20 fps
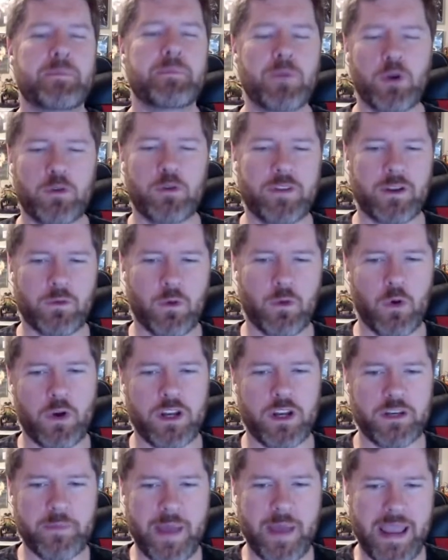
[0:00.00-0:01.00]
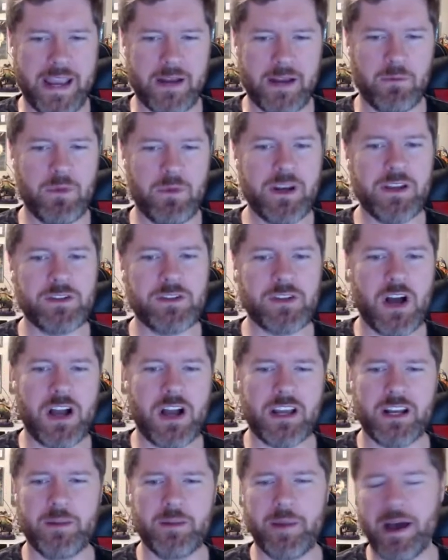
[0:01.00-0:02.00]
movie ruined Bane. What are you
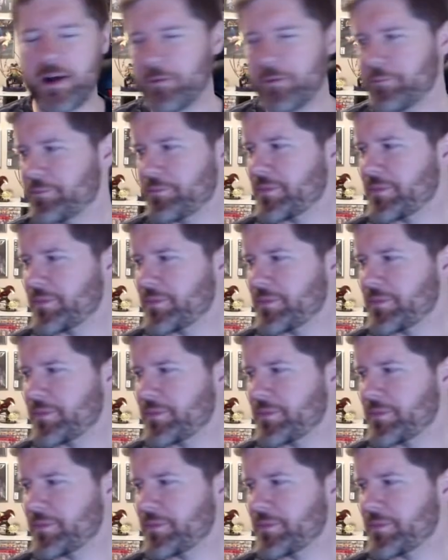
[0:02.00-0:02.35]
talking about?